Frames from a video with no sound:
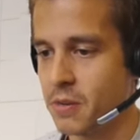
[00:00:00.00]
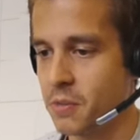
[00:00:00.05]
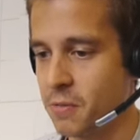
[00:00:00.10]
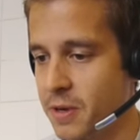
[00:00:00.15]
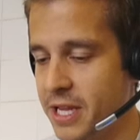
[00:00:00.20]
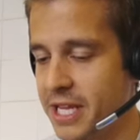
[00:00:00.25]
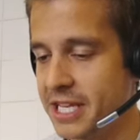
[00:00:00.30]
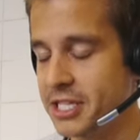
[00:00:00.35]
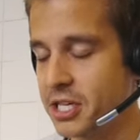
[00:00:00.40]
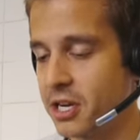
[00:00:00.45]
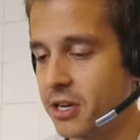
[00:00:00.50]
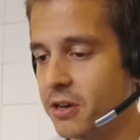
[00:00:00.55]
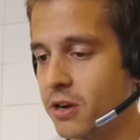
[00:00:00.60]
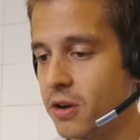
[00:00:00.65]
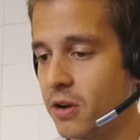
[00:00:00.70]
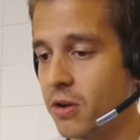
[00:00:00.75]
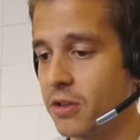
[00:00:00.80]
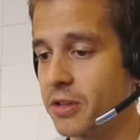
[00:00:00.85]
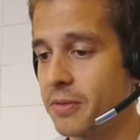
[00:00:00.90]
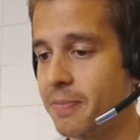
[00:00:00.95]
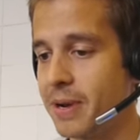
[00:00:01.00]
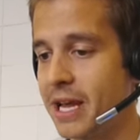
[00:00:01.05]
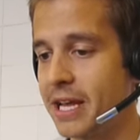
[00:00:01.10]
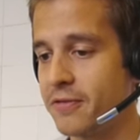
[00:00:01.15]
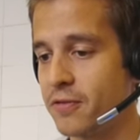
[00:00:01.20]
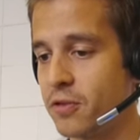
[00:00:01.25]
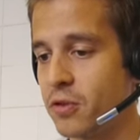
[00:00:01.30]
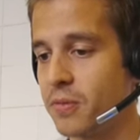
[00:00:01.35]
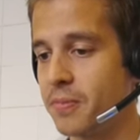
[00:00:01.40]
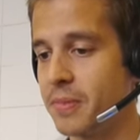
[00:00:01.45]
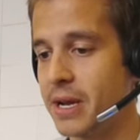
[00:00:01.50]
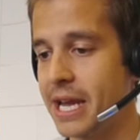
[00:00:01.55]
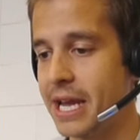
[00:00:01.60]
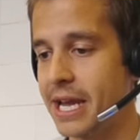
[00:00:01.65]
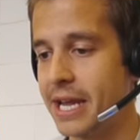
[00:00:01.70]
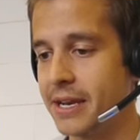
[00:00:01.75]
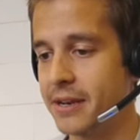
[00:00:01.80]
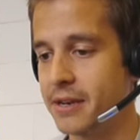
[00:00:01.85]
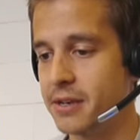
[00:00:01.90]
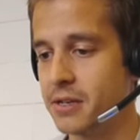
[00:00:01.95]
with each other on a platform
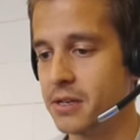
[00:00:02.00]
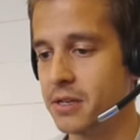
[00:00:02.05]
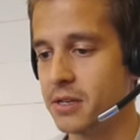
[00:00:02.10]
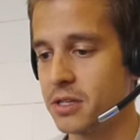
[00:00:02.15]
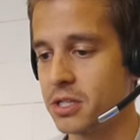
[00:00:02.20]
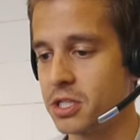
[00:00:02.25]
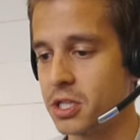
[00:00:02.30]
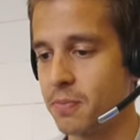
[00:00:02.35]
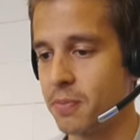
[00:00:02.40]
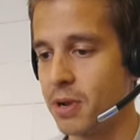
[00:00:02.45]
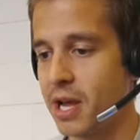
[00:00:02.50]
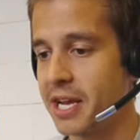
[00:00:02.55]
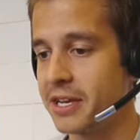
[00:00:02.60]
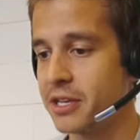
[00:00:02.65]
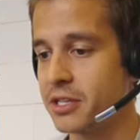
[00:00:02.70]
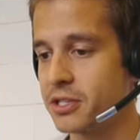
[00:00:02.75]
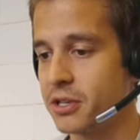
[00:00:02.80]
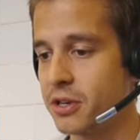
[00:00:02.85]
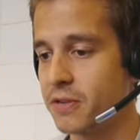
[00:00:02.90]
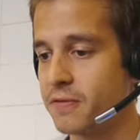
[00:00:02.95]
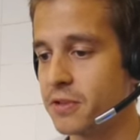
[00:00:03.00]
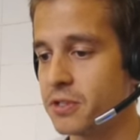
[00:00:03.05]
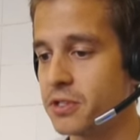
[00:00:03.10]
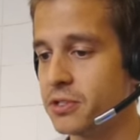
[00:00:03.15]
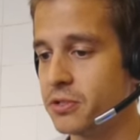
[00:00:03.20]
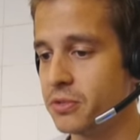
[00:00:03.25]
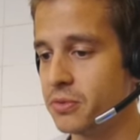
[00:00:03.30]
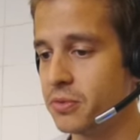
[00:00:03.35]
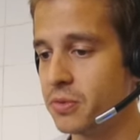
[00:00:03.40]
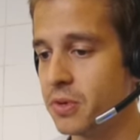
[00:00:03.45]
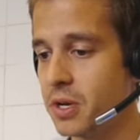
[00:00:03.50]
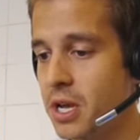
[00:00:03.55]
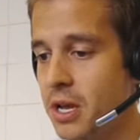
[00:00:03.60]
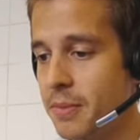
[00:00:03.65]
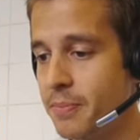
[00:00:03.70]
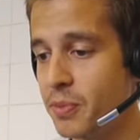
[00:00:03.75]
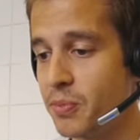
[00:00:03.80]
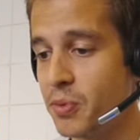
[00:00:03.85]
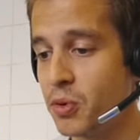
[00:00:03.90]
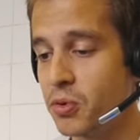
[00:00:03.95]
and supplying a service to
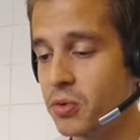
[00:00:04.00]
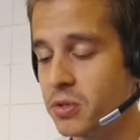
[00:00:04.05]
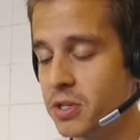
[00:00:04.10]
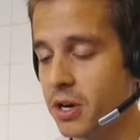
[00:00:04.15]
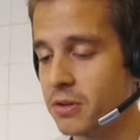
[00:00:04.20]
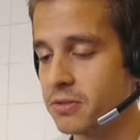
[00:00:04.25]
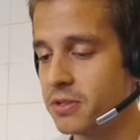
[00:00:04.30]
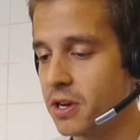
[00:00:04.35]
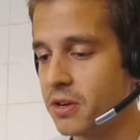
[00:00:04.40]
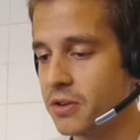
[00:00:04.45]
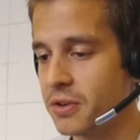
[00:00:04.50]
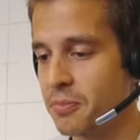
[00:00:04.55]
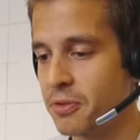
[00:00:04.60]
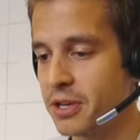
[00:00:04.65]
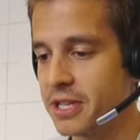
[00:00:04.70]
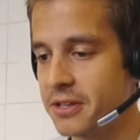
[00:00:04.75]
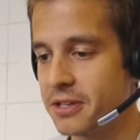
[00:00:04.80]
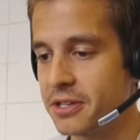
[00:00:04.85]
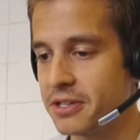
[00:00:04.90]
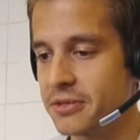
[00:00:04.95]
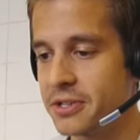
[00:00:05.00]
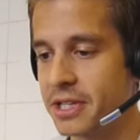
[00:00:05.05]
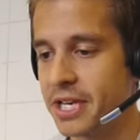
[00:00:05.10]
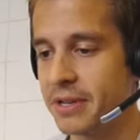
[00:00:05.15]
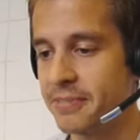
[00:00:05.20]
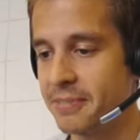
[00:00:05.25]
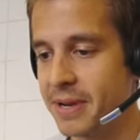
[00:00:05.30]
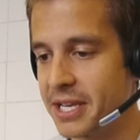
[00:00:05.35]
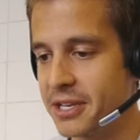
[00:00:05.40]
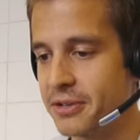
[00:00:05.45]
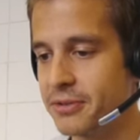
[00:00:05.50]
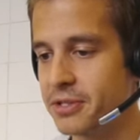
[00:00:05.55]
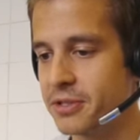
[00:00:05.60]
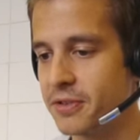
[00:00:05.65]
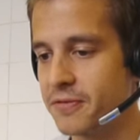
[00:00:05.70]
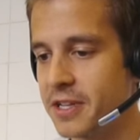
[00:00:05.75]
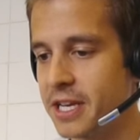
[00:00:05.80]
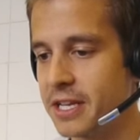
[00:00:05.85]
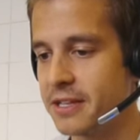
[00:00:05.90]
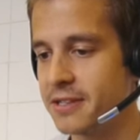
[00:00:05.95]
people who don't own a printer, you can make use
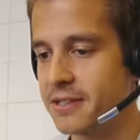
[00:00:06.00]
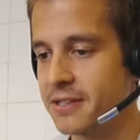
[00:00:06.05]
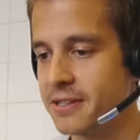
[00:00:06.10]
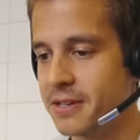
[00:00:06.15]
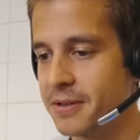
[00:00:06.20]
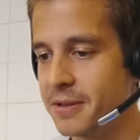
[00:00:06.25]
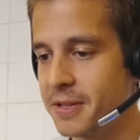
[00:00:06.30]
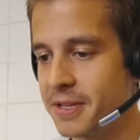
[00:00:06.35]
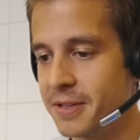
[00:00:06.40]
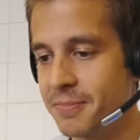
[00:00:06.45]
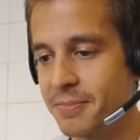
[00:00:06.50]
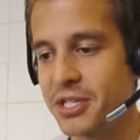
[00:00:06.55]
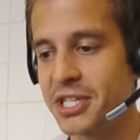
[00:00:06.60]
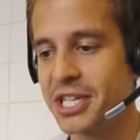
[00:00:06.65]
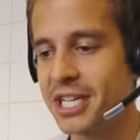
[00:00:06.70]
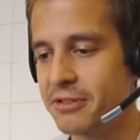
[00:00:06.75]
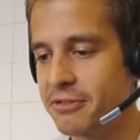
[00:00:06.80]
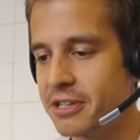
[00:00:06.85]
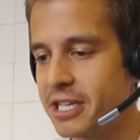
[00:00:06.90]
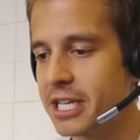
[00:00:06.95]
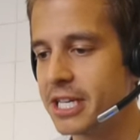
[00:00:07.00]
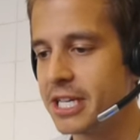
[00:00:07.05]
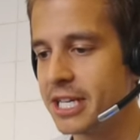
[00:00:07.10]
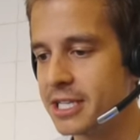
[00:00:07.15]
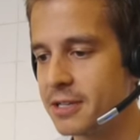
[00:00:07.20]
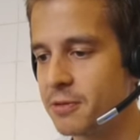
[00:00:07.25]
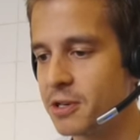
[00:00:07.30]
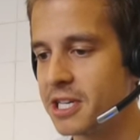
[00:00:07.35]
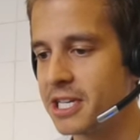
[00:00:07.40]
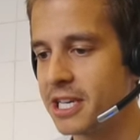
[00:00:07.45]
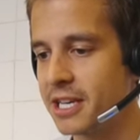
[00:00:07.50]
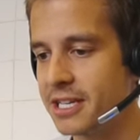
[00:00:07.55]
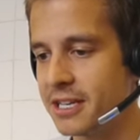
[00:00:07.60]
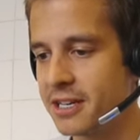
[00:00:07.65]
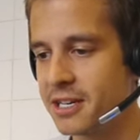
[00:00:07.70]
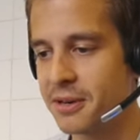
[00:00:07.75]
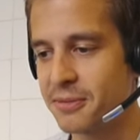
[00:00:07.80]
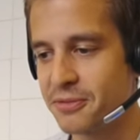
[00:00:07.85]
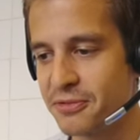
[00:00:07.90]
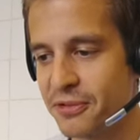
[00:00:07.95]
of that uh, machinery, and that's where the
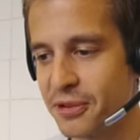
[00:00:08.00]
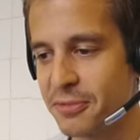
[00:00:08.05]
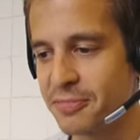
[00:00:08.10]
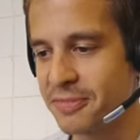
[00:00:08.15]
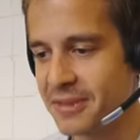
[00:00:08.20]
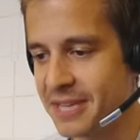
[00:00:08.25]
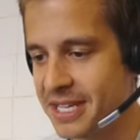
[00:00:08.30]
idea comes from.